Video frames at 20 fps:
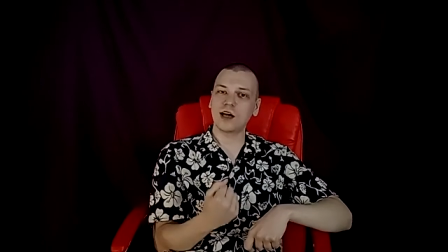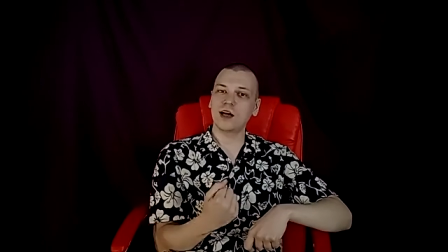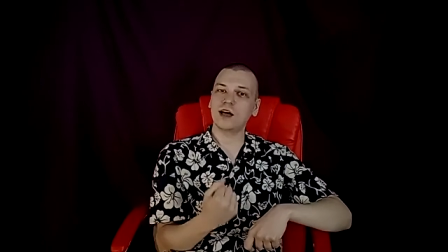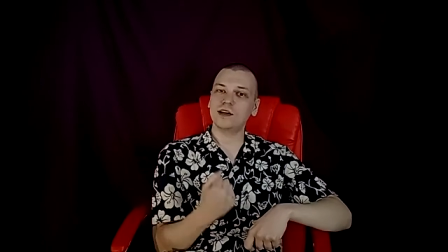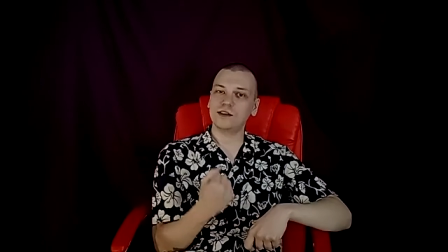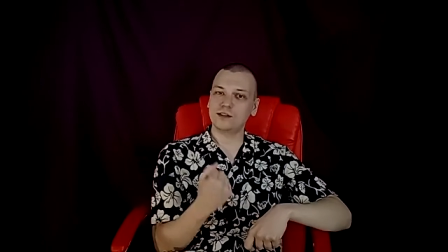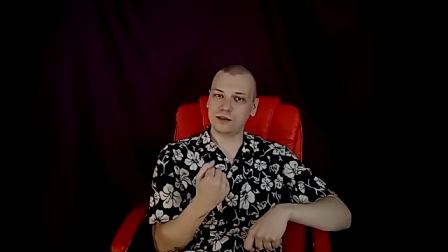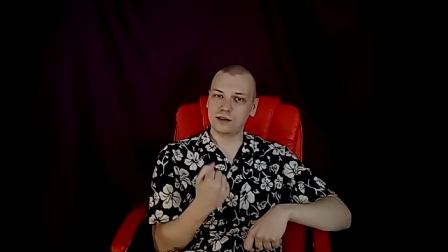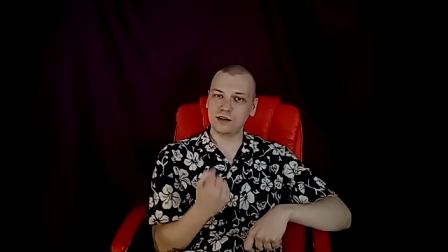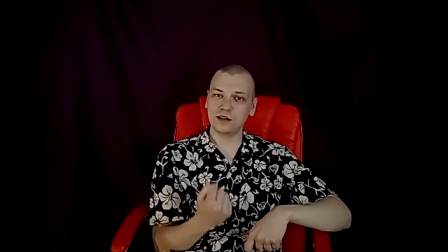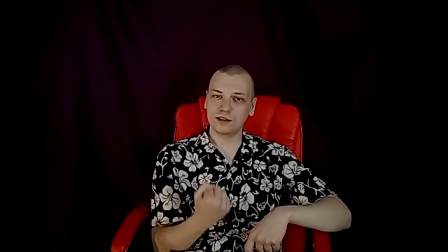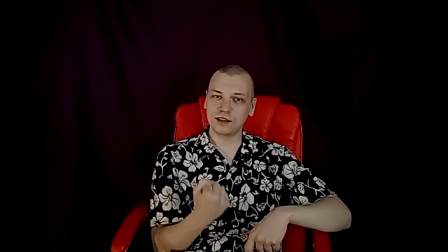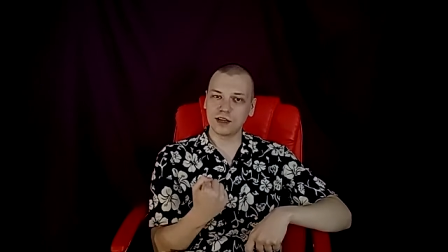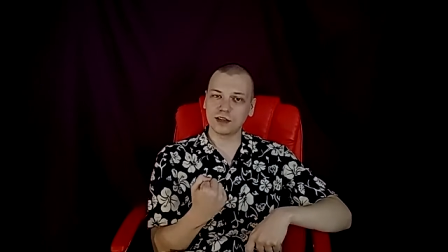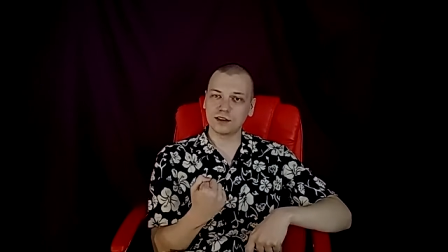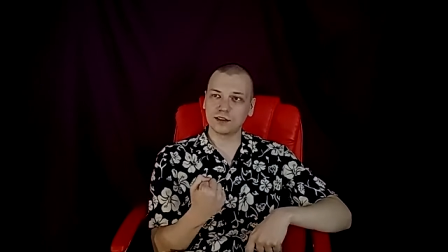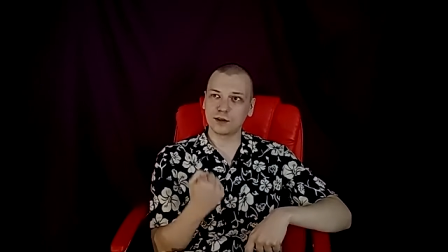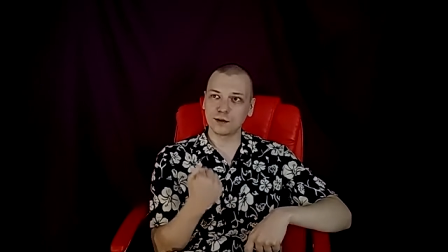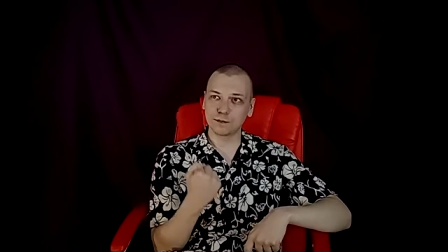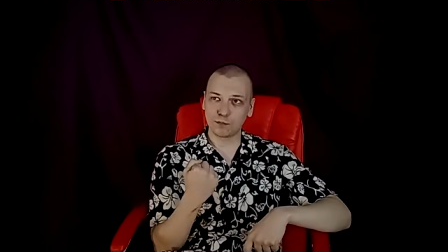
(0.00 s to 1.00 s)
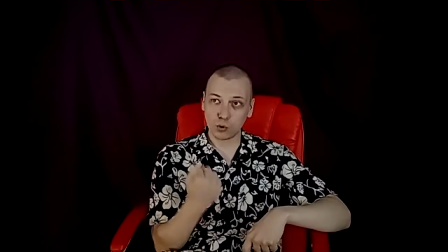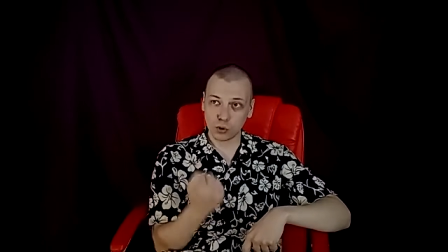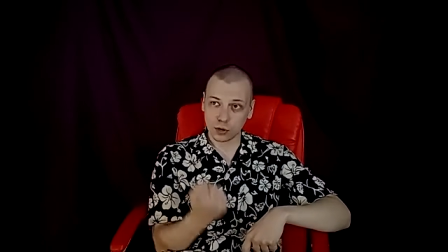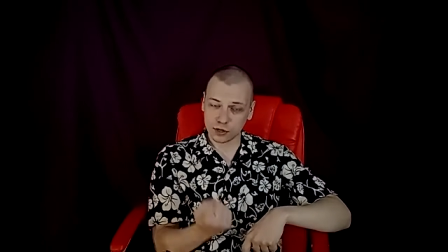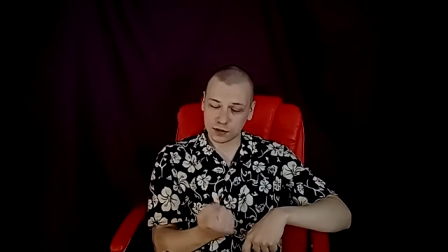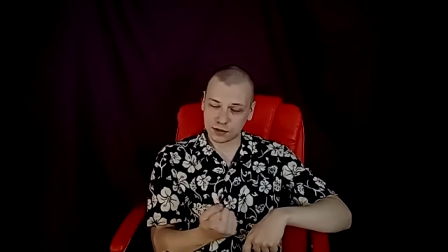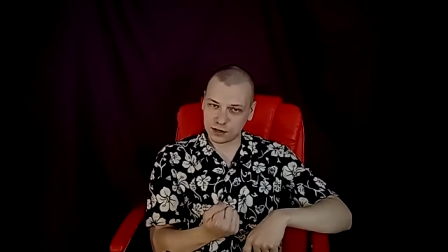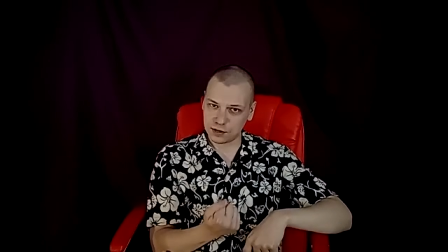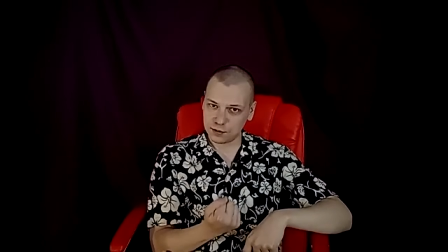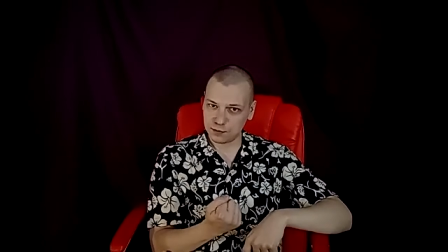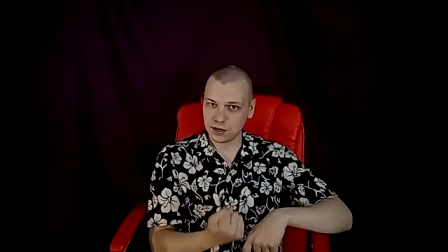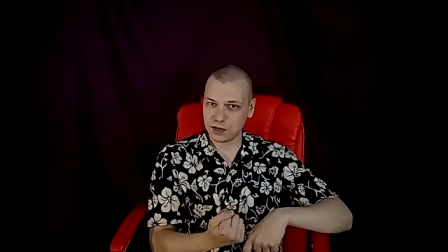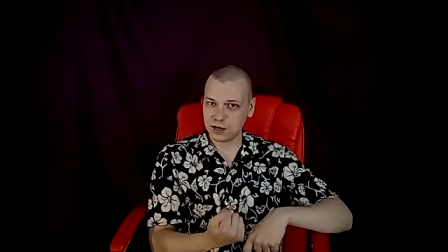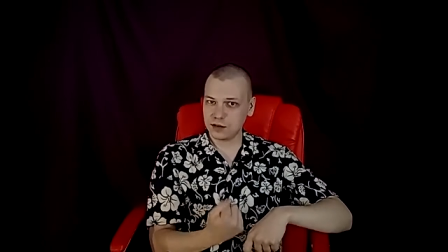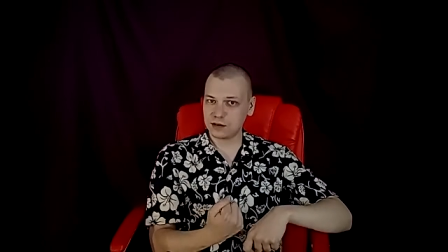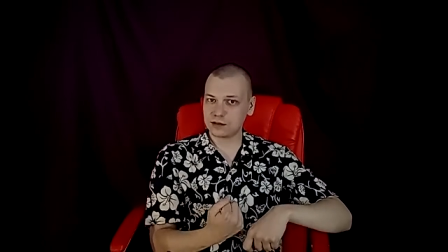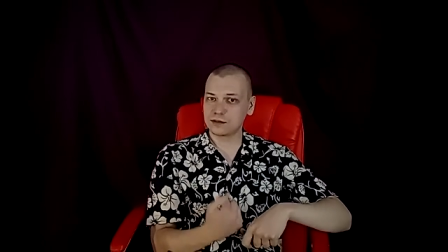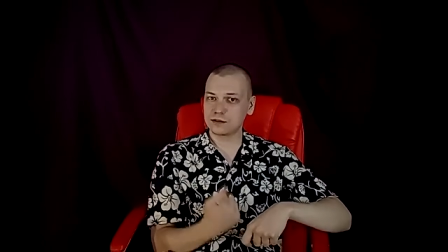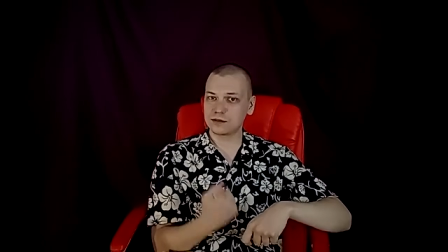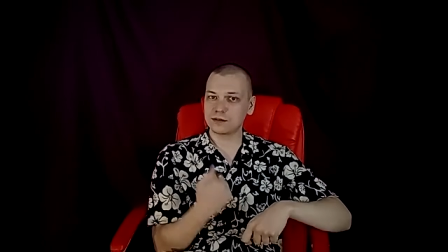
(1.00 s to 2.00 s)
I think that the point he
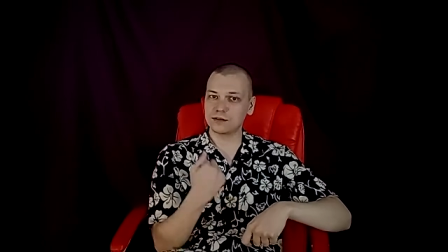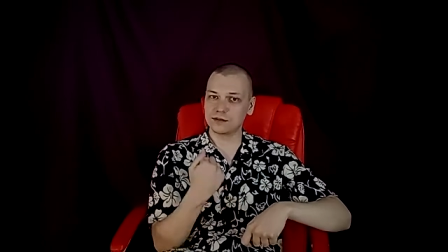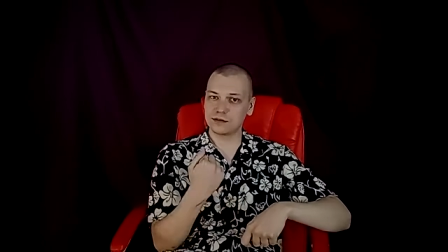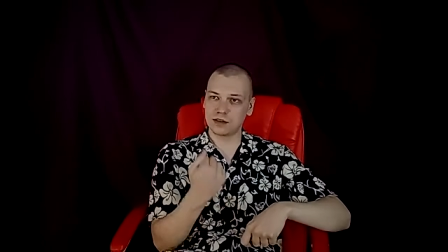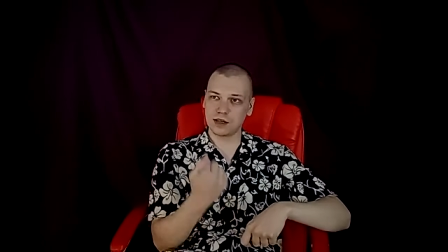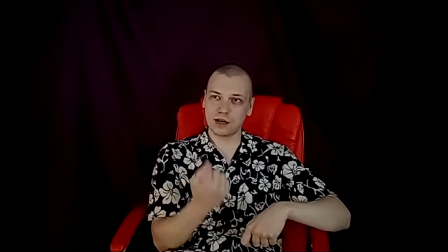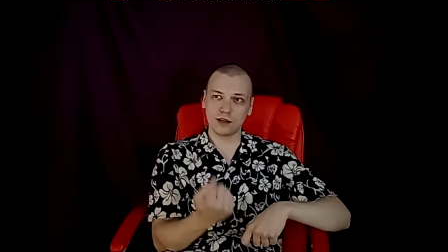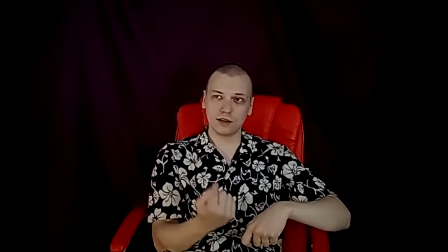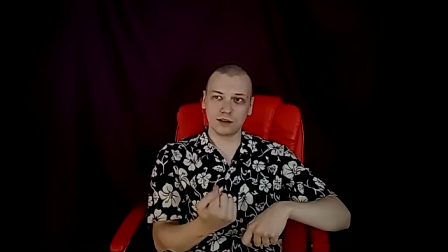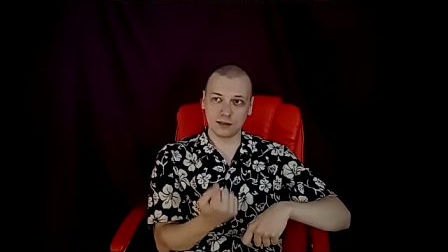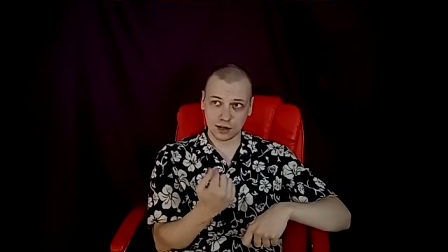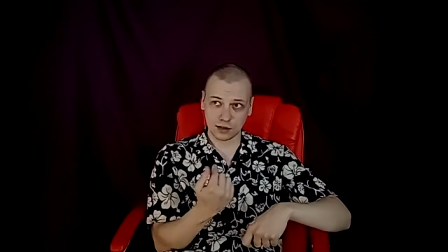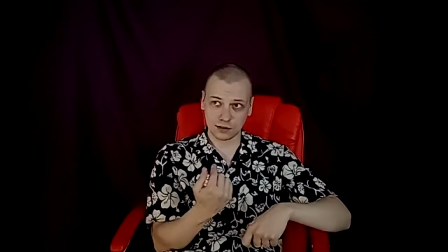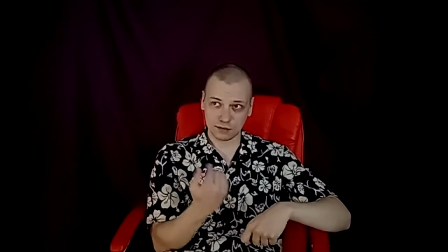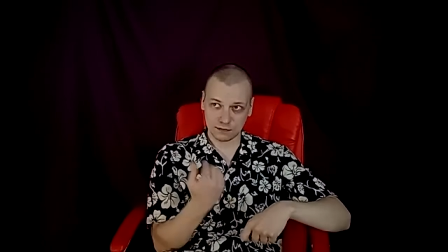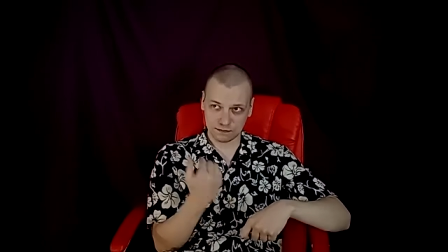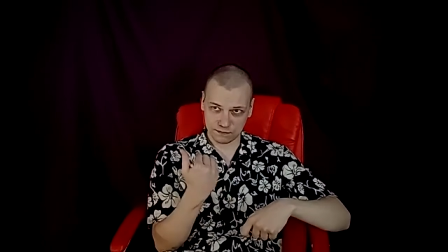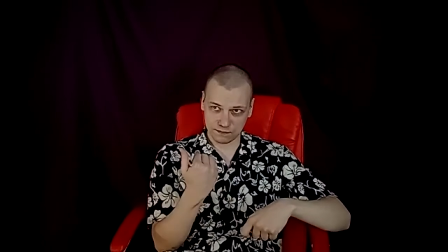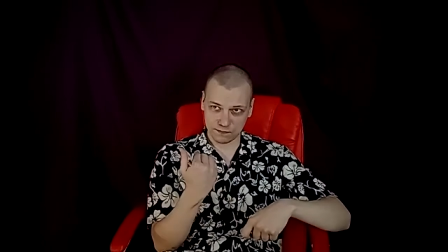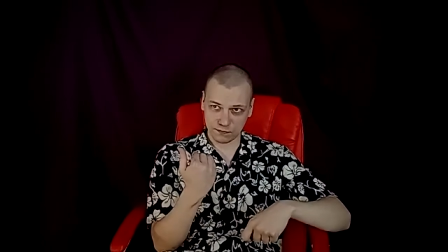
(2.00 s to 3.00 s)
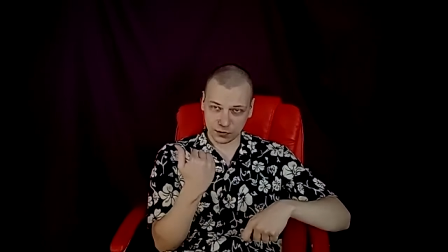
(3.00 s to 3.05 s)
makes is that that